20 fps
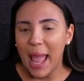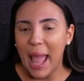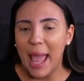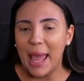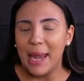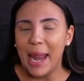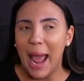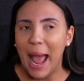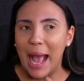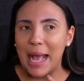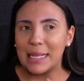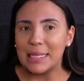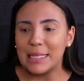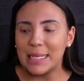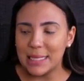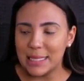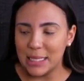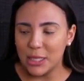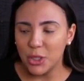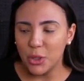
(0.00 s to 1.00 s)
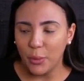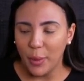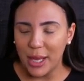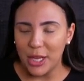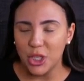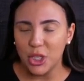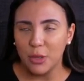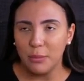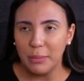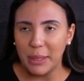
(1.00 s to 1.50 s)
And as this
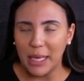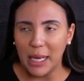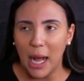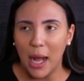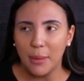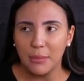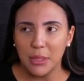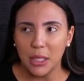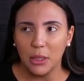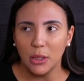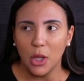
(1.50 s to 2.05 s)
situation becomes